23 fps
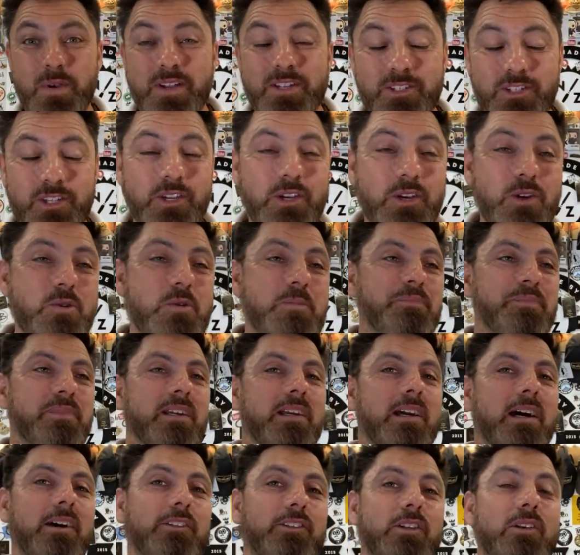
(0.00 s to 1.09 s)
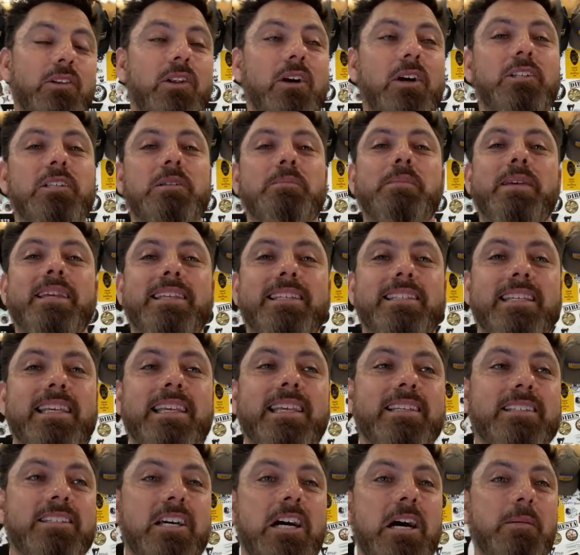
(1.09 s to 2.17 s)
we do. I do like to mix
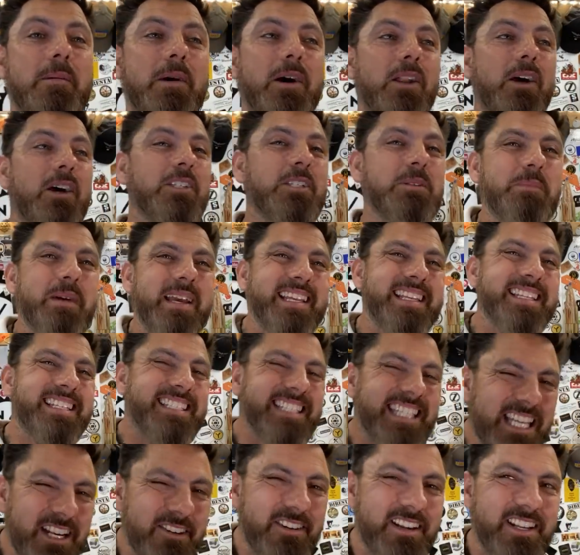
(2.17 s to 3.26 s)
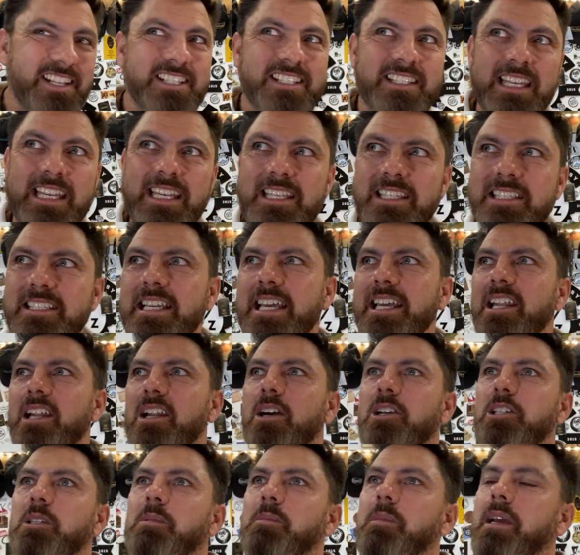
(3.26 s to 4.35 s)
things up. I like to make serious things, and I
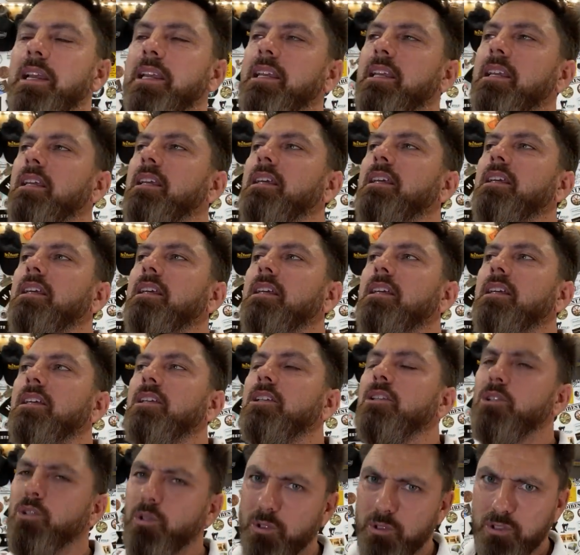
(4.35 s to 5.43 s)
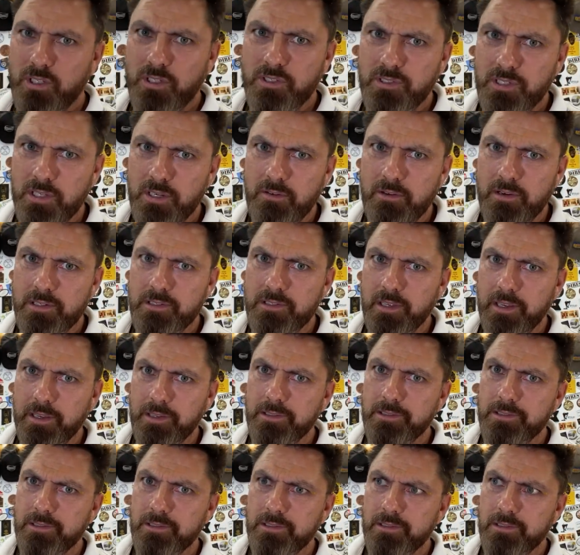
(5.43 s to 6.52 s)
like to make not so serious things,